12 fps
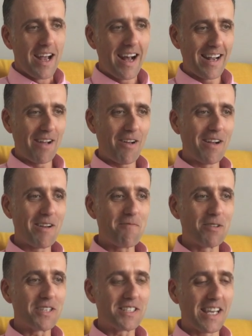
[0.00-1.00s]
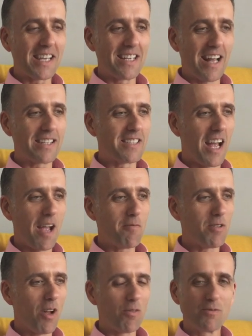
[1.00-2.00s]
I remember just thinking at that
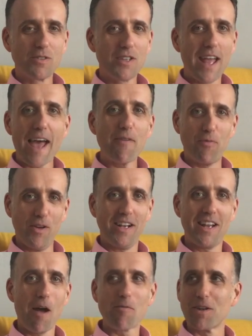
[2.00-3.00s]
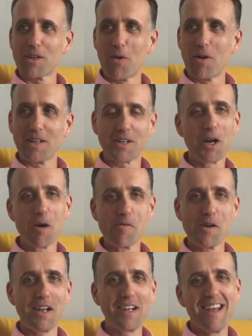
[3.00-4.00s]
time, F it, I'm going to go in the
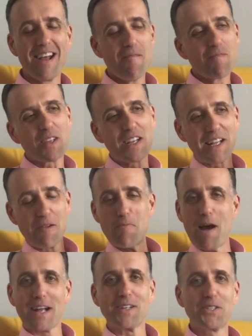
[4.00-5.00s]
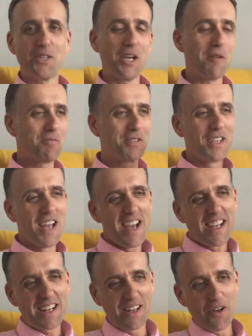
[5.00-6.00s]
cupboard, going to get a bag of chips,
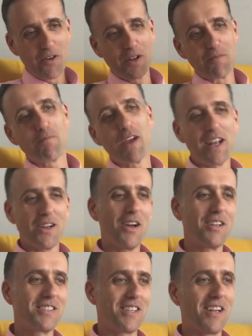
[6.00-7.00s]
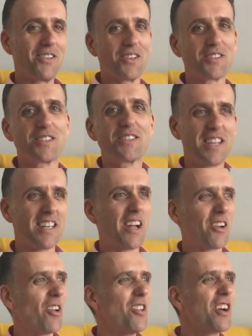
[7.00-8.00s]
get a load of peanuts and just sit there
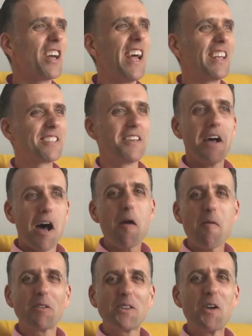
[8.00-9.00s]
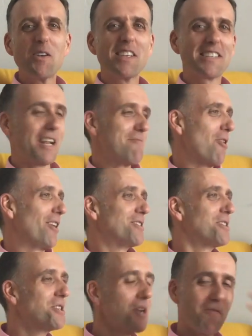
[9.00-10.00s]
and go, look at this, I'm not doing this anymore, and
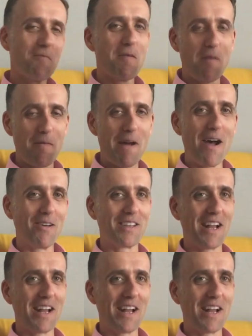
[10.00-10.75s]
shove them in my mouth.